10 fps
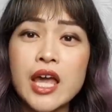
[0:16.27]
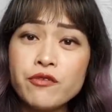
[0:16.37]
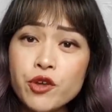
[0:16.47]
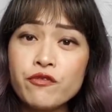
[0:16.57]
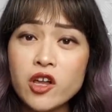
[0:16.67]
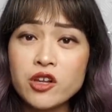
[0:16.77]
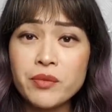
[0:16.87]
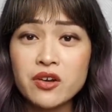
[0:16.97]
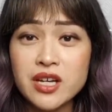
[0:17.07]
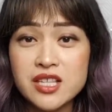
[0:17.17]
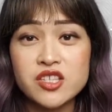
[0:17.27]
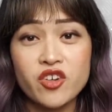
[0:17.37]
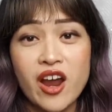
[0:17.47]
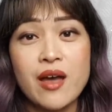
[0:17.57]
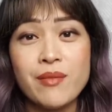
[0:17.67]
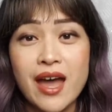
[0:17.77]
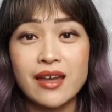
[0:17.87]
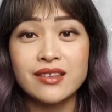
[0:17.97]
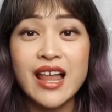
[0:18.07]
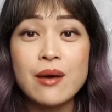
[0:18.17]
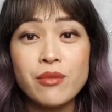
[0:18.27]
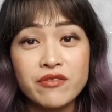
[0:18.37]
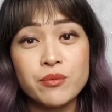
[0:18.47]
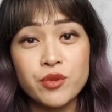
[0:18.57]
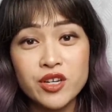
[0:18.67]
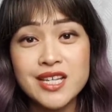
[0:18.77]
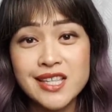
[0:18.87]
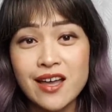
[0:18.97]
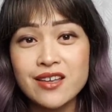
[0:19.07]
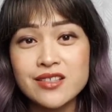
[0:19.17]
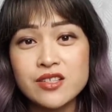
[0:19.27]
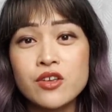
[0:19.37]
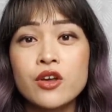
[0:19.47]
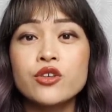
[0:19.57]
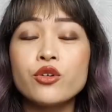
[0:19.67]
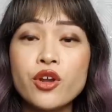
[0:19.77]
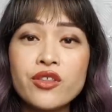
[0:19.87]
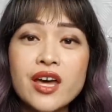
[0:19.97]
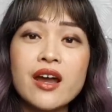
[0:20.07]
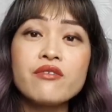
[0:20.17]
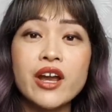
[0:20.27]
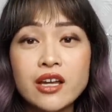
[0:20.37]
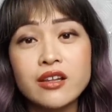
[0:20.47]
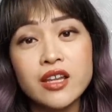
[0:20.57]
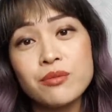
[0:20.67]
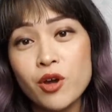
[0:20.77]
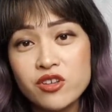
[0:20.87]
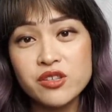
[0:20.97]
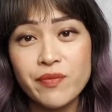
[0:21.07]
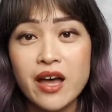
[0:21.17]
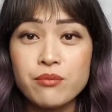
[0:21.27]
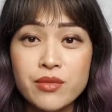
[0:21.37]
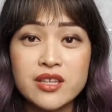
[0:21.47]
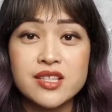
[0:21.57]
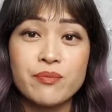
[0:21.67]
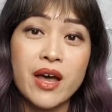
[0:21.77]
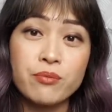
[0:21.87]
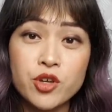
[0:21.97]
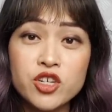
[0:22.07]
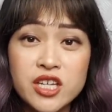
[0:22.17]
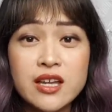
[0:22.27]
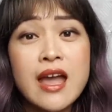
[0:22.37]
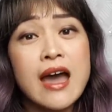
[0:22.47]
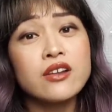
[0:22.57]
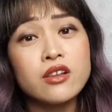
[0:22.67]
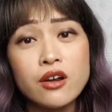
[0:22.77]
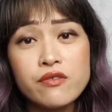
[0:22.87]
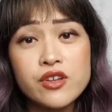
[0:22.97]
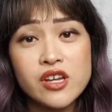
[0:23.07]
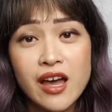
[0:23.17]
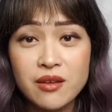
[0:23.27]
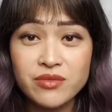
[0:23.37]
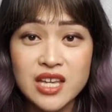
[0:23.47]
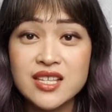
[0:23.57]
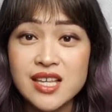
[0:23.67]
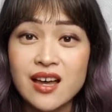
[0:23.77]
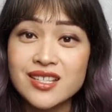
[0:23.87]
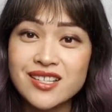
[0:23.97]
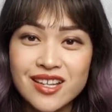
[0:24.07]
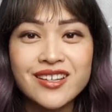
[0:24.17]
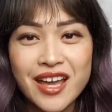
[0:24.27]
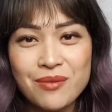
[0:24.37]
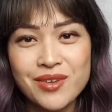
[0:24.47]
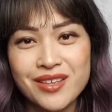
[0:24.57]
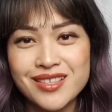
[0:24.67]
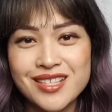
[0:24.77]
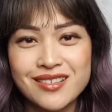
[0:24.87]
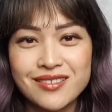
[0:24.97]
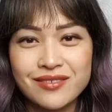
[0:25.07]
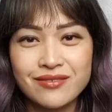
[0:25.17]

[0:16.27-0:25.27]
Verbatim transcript: If you follow me on Instagram at Lab Muffin Beauty Science, you'll know that I regularly post about myths about beauty, and a lot of the time these are skincare myths.